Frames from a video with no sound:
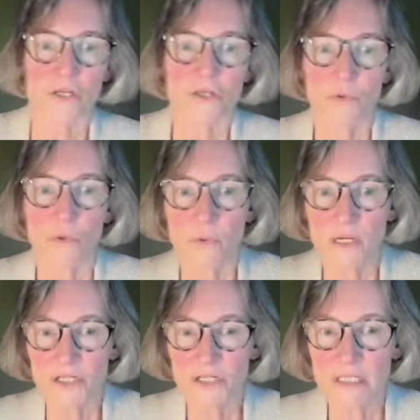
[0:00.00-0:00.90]
So
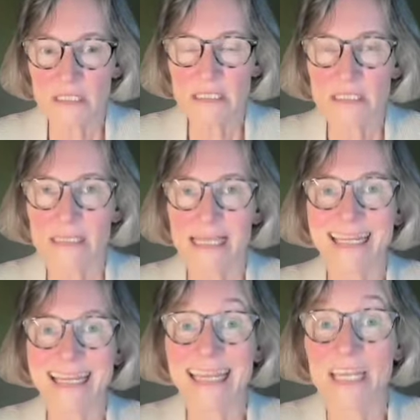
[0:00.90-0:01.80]
questions that
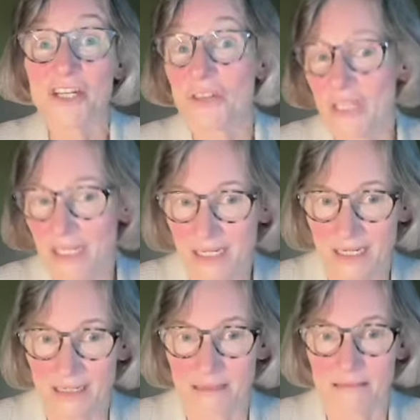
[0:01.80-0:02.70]
engage
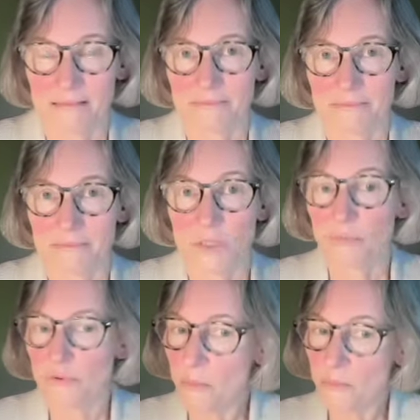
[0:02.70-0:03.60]
thinking.
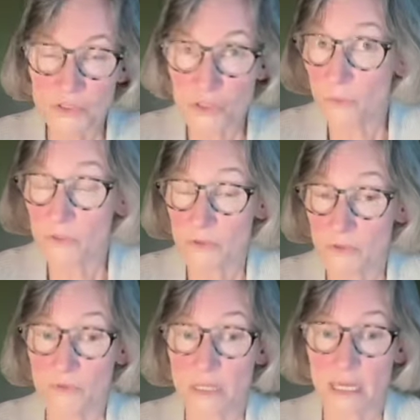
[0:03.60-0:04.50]
Prompts don't
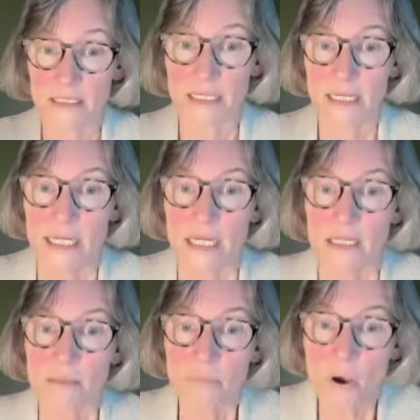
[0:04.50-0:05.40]
do that.
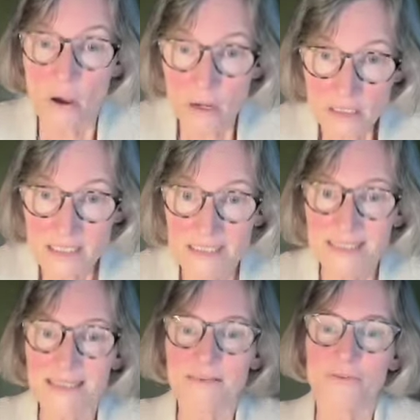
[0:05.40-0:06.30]
The
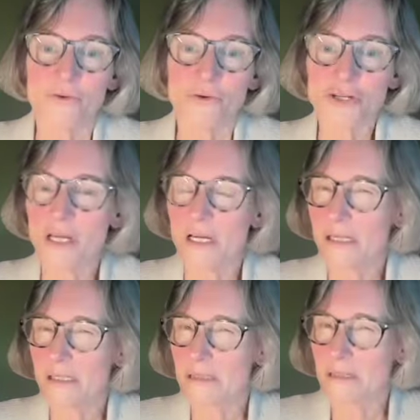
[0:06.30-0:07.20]
pauses give your
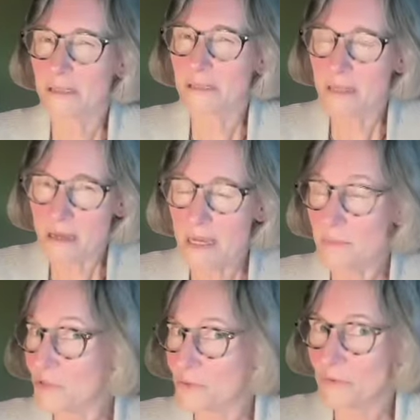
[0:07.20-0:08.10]
child
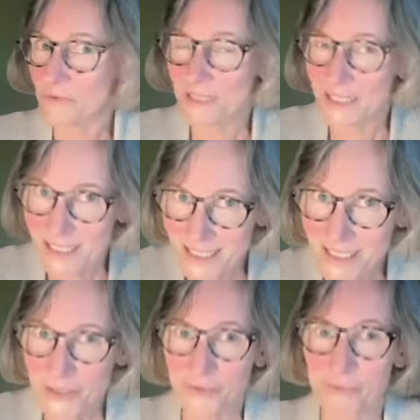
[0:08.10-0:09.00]
time to
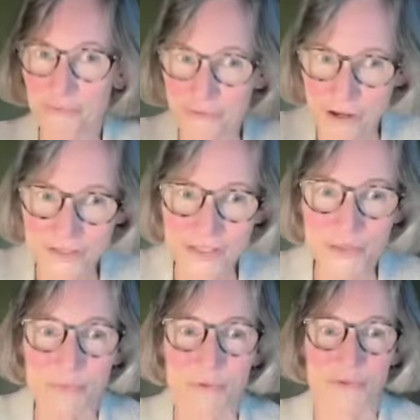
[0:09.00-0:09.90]
hear you and
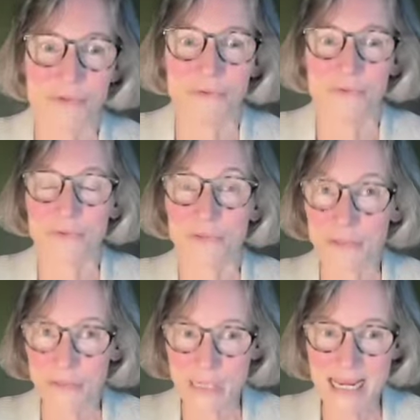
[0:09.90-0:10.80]
process what you
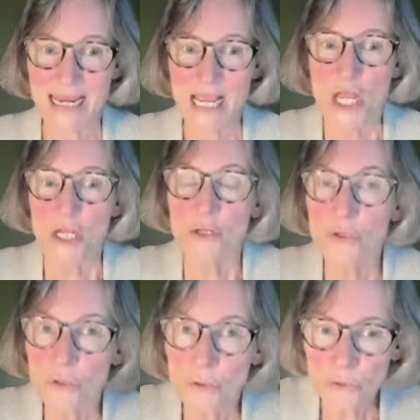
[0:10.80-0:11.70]
say.
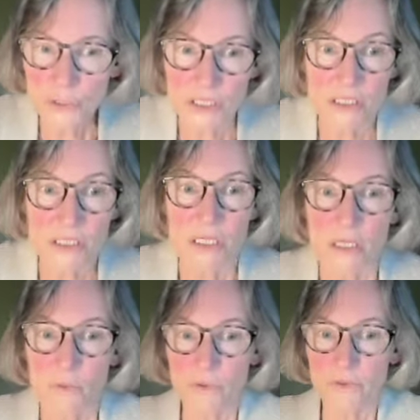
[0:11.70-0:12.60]
Notice
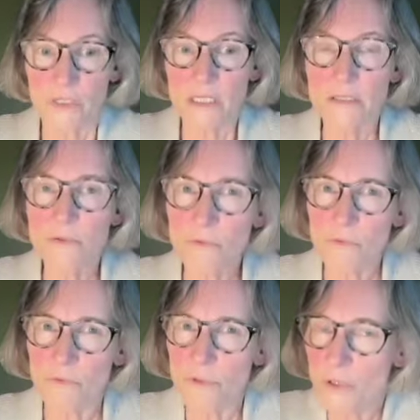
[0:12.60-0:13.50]
what they
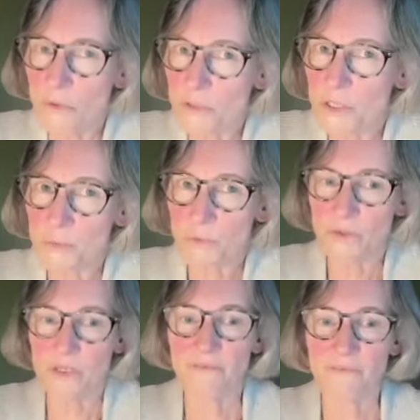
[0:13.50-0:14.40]
do. Notice
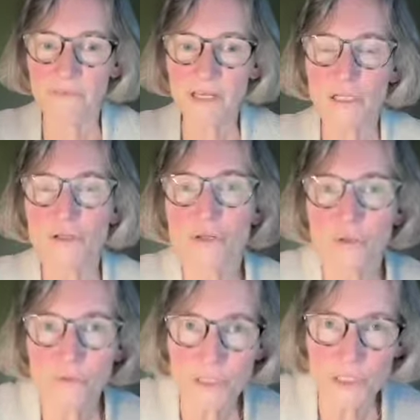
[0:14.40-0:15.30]
what they feel.
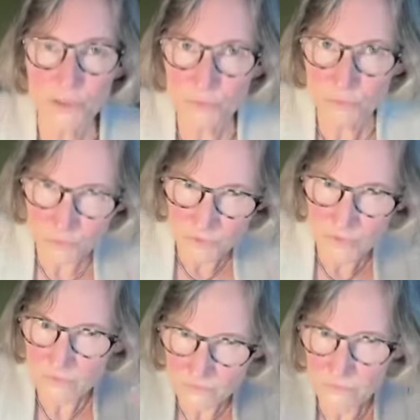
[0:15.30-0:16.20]
Notice
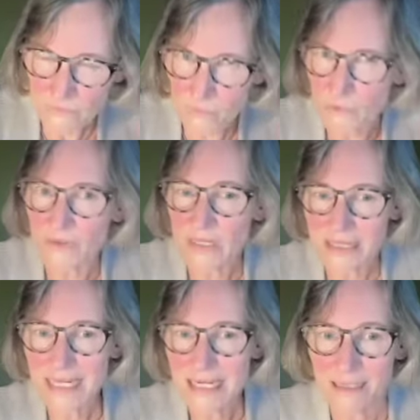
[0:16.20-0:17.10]
what they
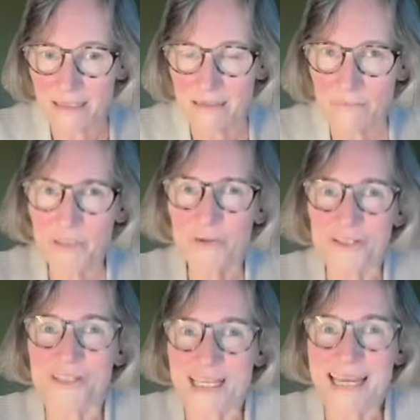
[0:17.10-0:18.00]
think,
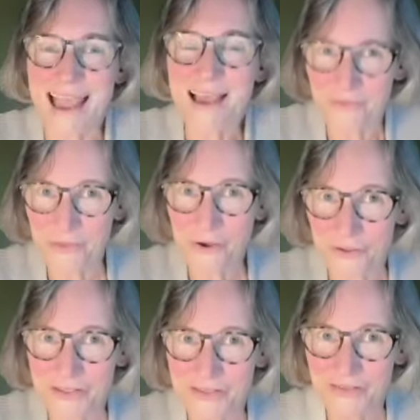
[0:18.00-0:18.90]
because they have
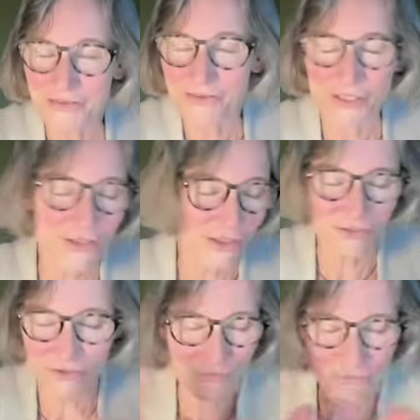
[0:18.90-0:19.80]
thoughts. They're
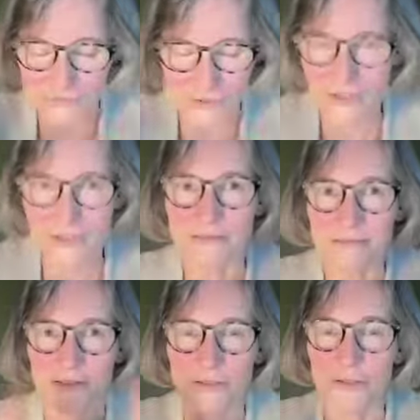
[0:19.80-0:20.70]
just often
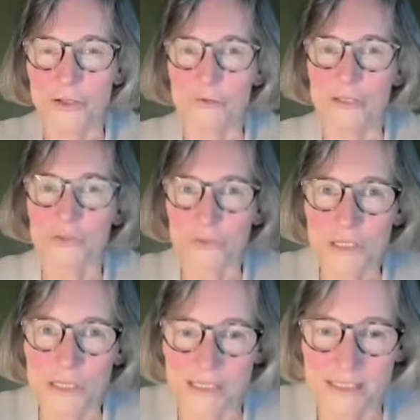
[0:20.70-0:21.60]

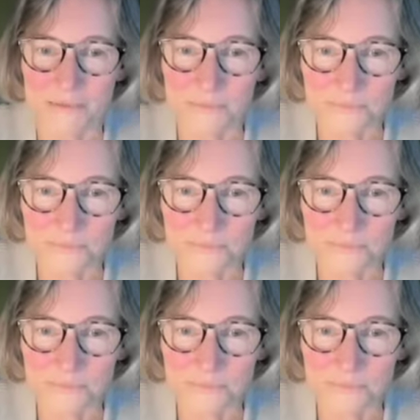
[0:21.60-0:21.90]
disorganized.